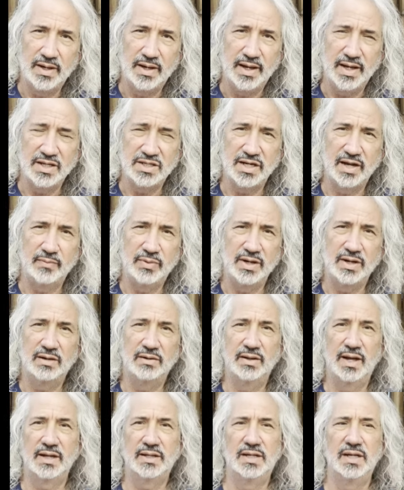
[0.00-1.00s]
as I've been
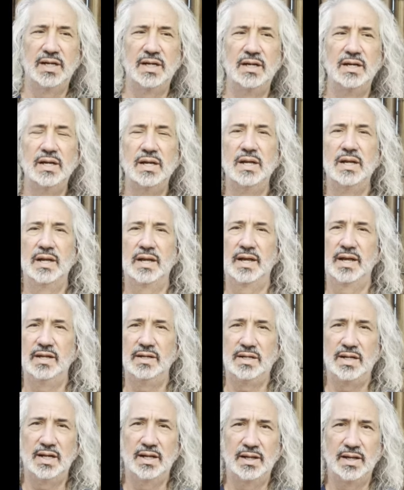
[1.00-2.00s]
collecting and
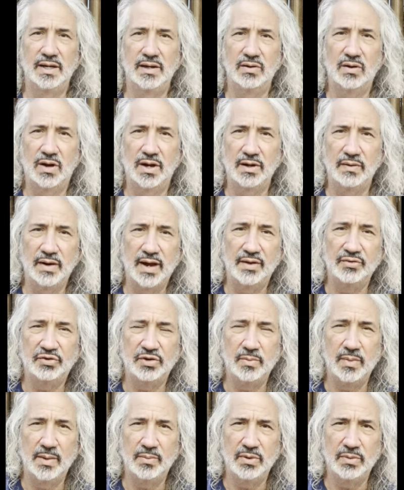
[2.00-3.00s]
dealing autographs
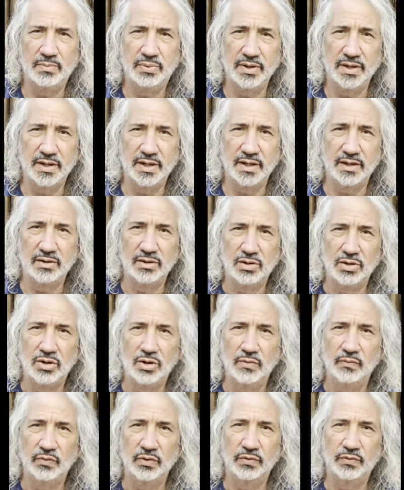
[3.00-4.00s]
and memorabilia
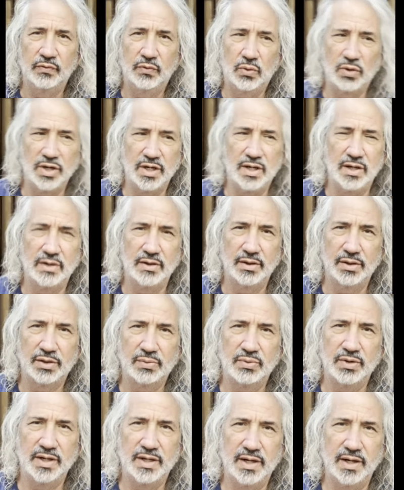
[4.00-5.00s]
for
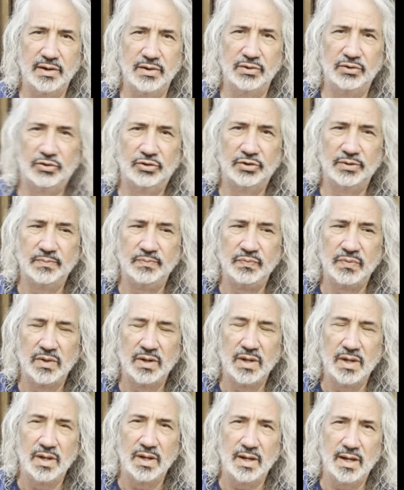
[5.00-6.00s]
43 years.
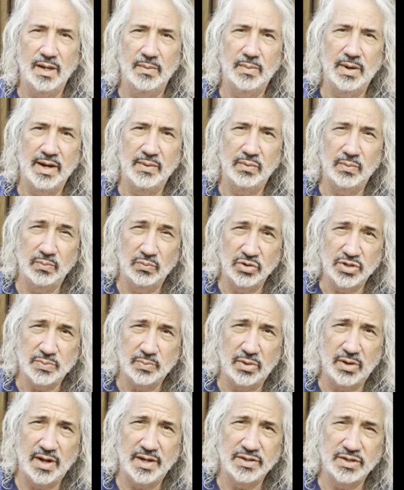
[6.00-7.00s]
And my
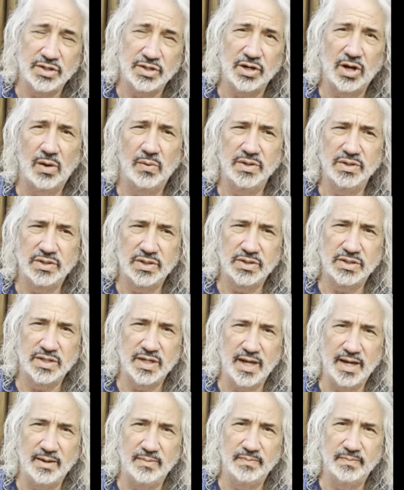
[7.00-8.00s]
response is always the
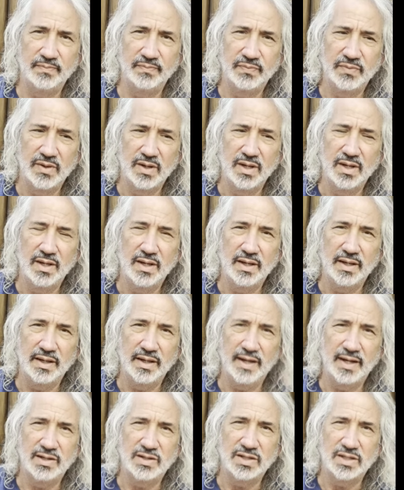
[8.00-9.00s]
same.
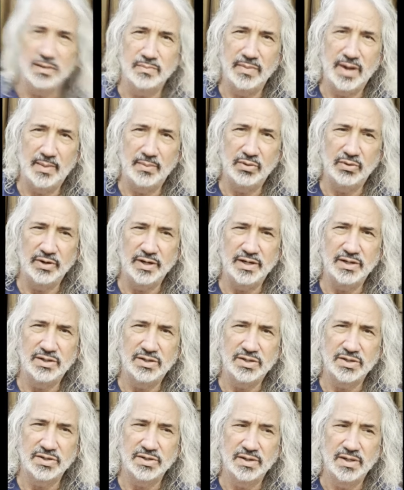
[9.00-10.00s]
It's the
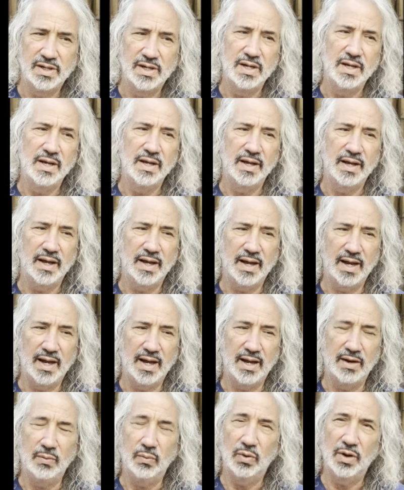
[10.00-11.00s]
memories,
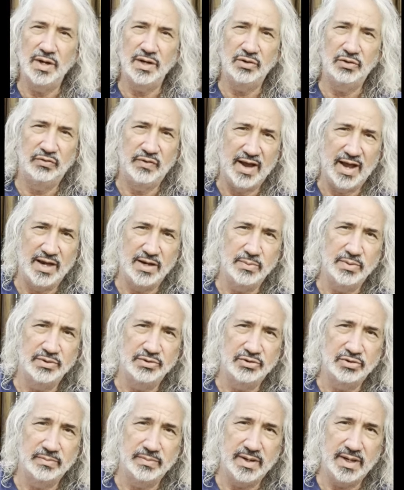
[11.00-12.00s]
and what is valuable
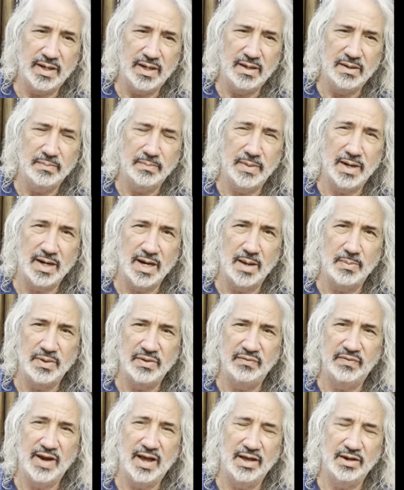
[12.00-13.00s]
to me may not be
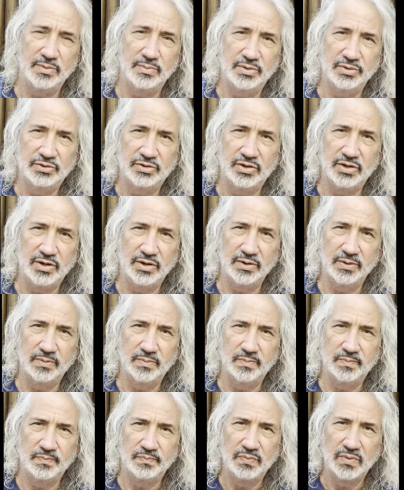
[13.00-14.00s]
valuable to you.
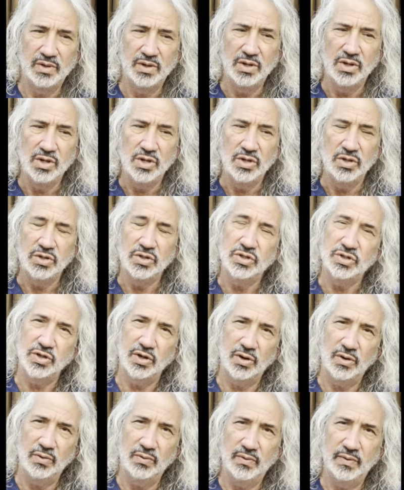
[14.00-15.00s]

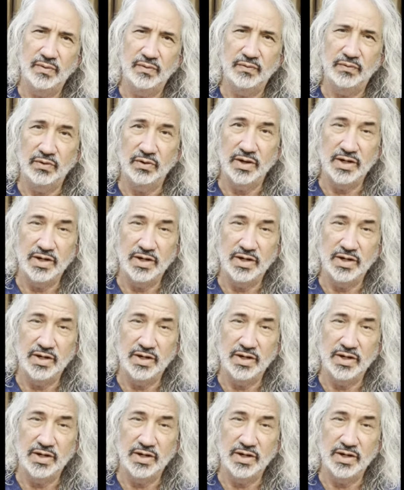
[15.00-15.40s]
So, for